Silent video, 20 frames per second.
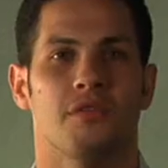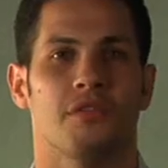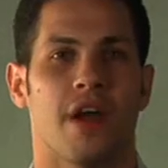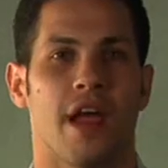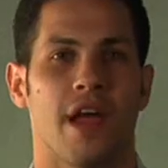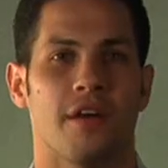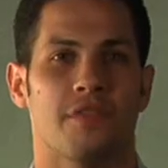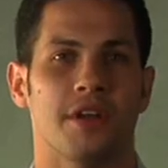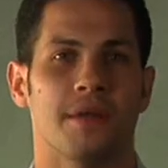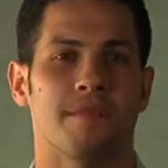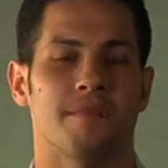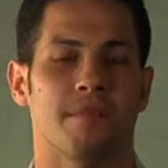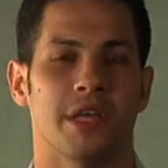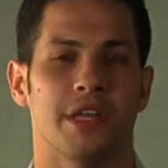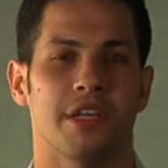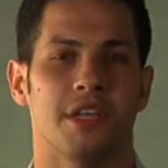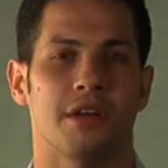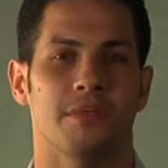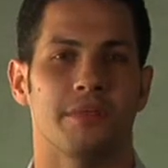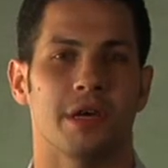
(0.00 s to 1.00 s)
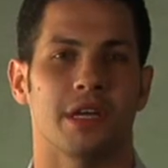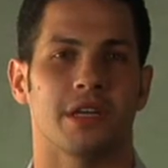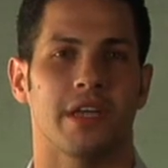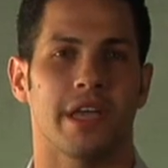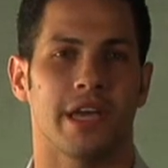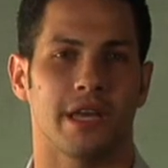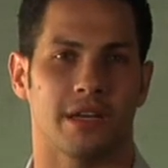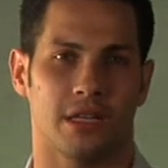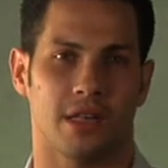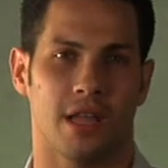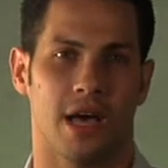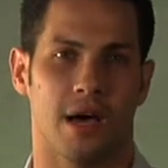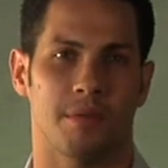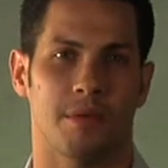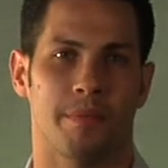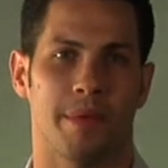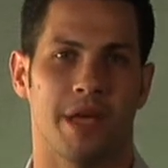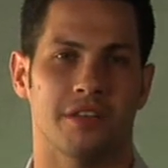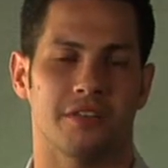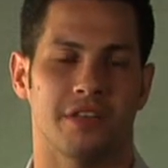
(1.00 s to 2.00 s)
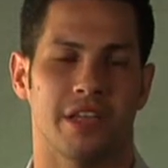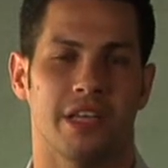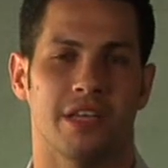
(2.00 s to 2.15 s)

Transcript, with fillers: For every medium and candelabra-based